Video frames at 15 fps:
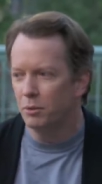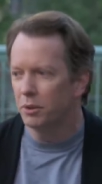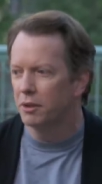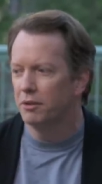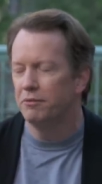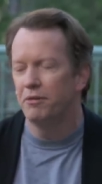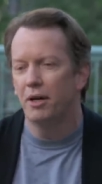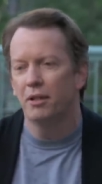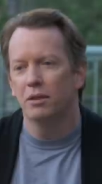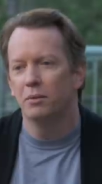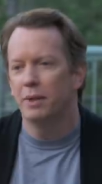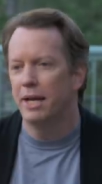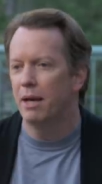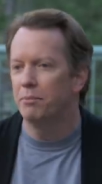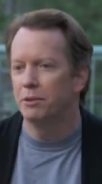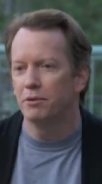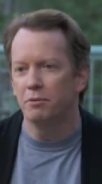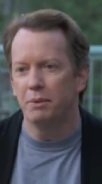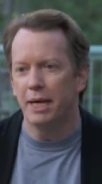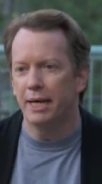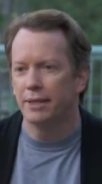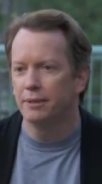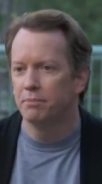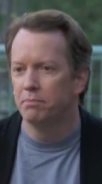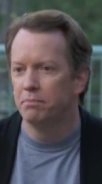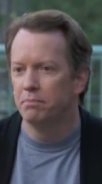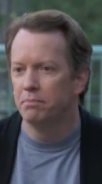We're going to follow what happens from that.